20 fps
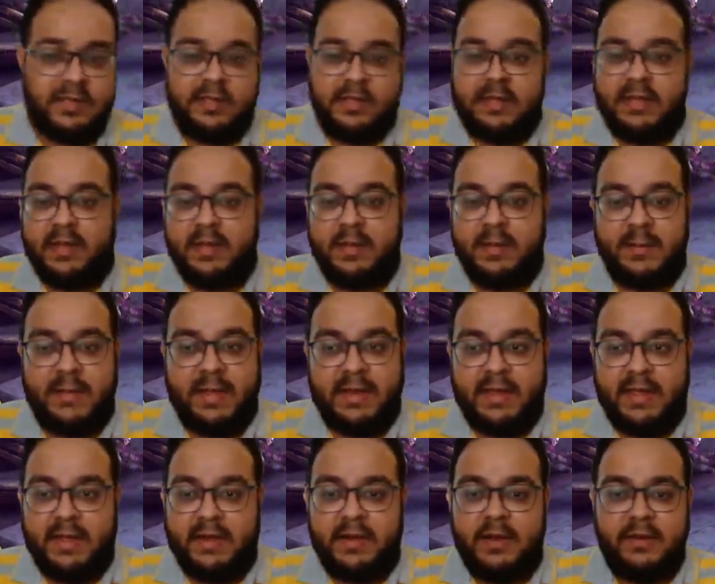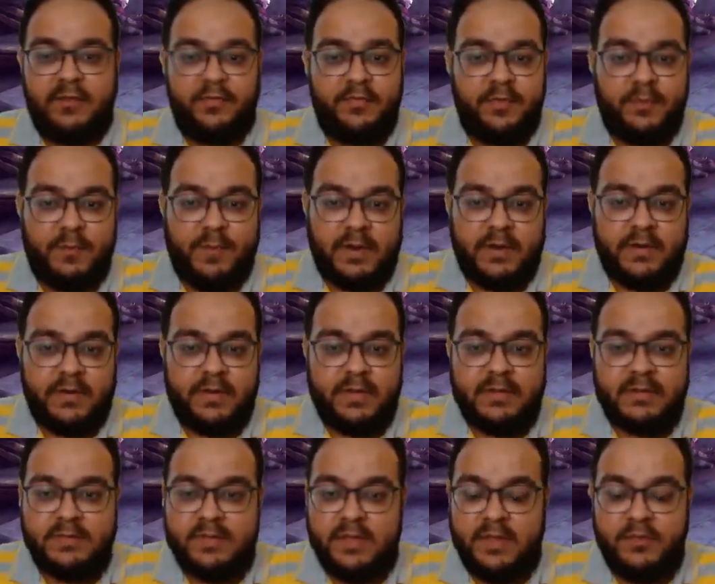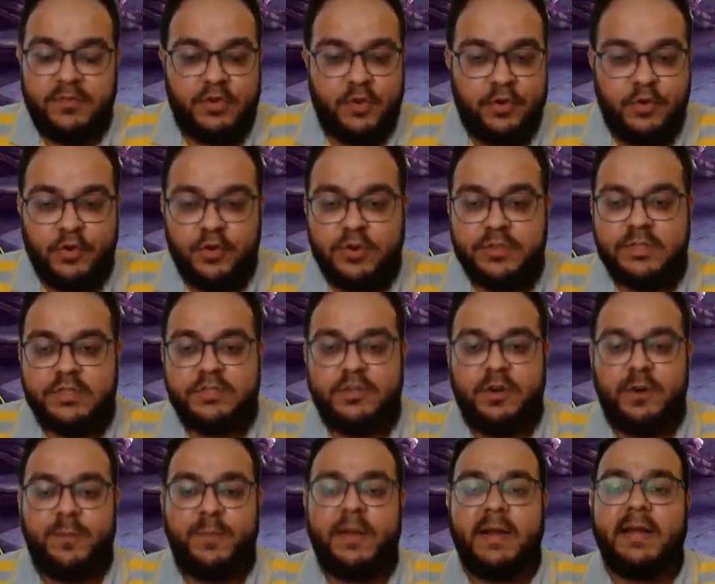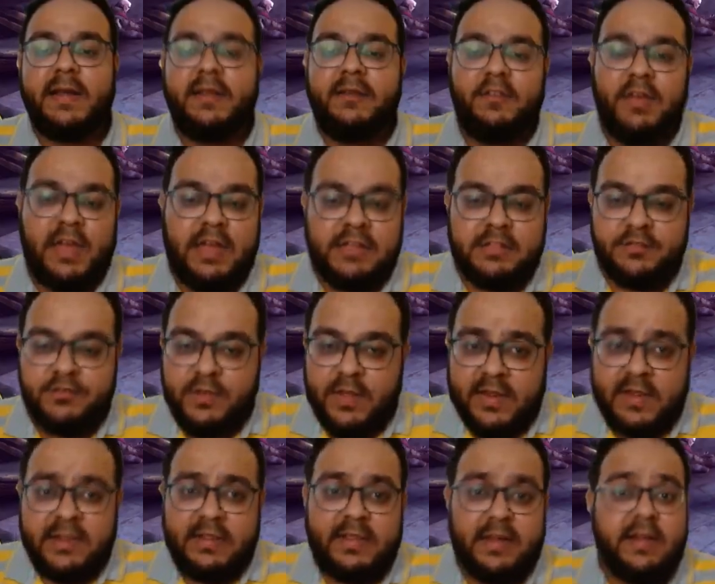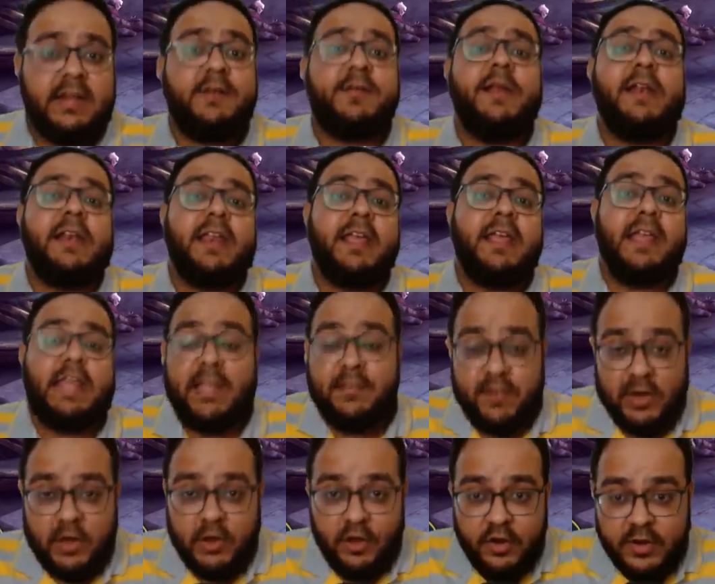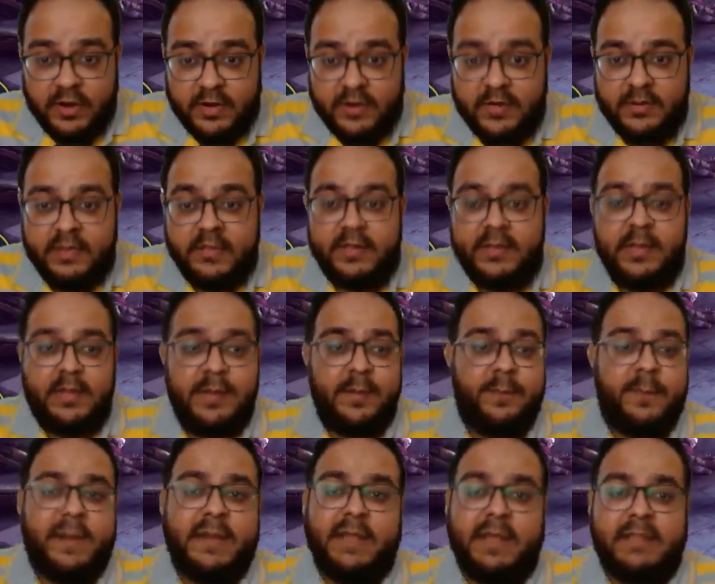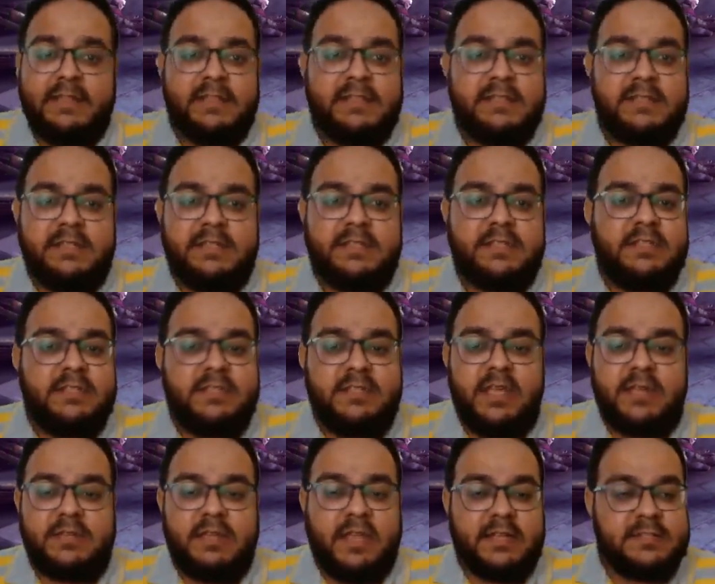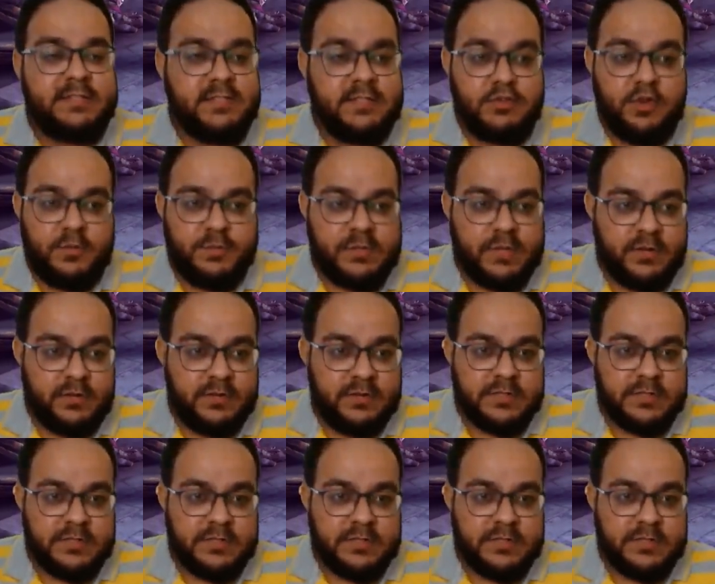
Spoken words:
And again, if your Euros is not built as well, then it will take even longer. But yeah, this kit gets the job done.